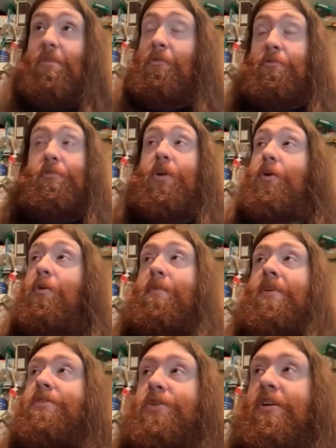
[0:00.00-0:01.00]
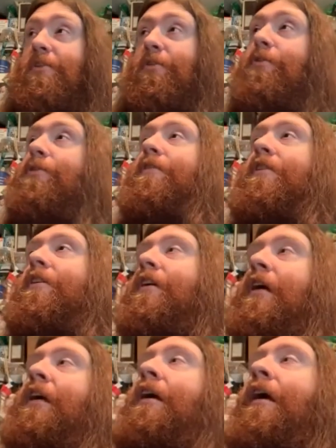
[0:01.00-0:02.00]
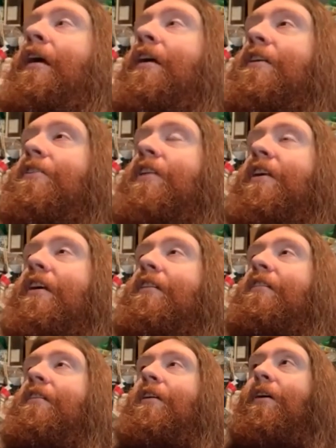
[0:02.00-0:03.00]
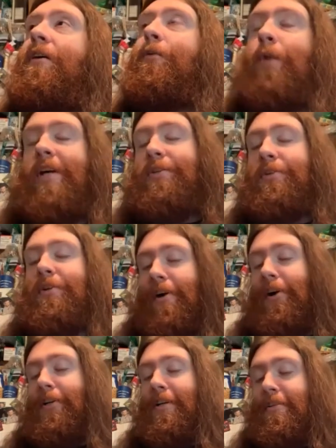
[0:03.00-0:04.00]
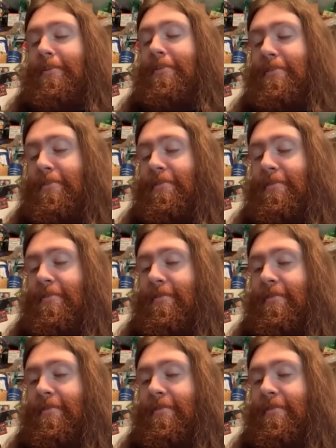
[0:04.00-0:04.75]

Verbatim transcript: film in general is that Western audiences